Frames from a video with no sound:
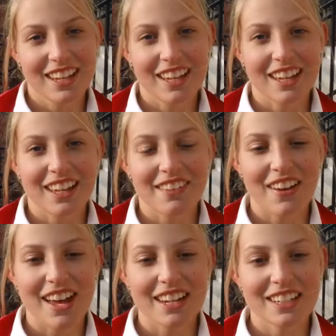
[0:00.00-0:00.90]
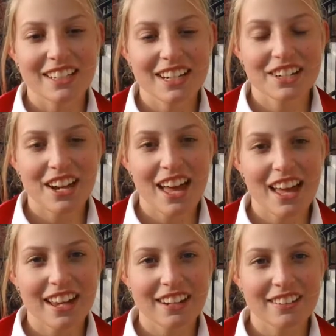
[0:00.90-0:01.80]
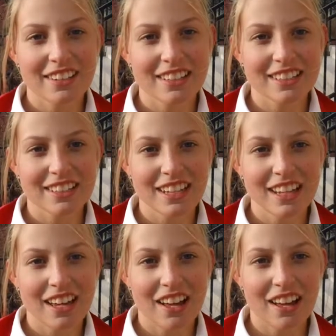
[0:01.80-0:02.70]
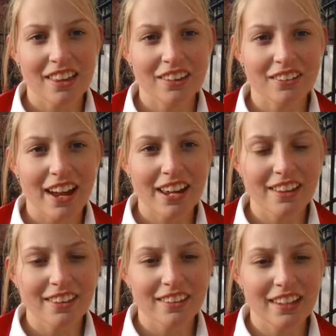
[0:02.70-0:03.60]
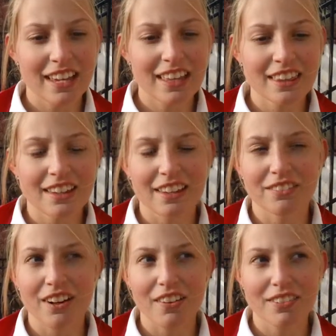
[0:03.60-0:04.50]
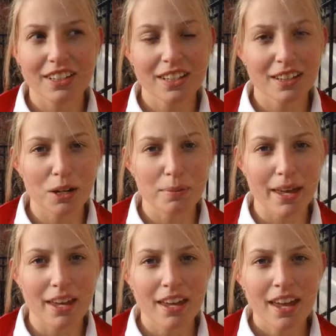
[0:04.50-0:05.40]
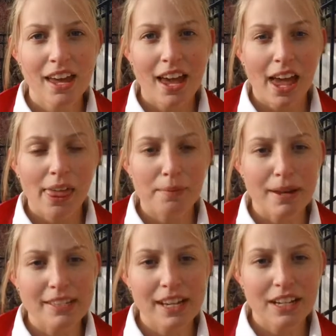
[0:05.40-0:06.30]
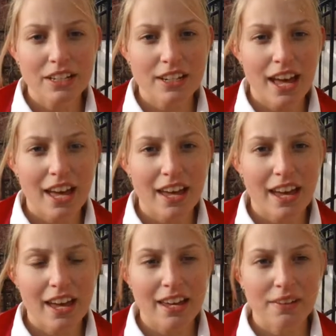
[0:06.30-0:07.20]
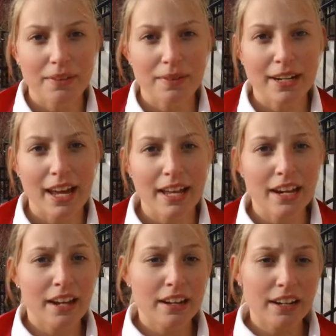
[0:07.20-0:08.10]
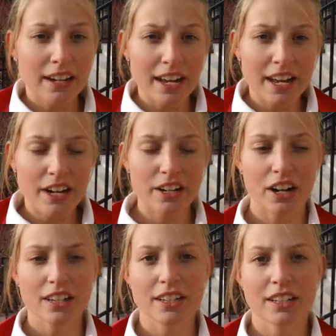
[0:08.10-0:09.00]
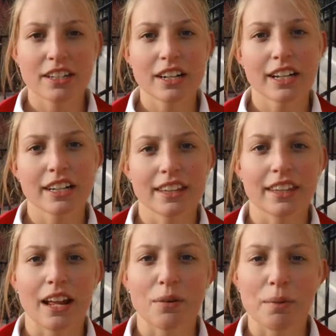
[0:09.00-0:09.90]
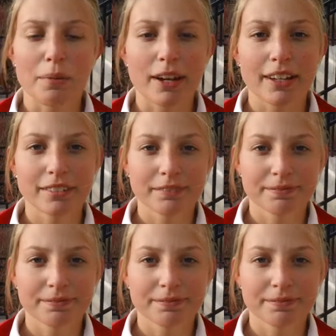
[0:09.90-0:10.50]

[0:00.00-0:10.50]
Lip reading: I had a tee shot, and it was on the right of, in the rough just a little bit. And then my second shot, I hit with my 9 iron onto the green, and then I 1 putted.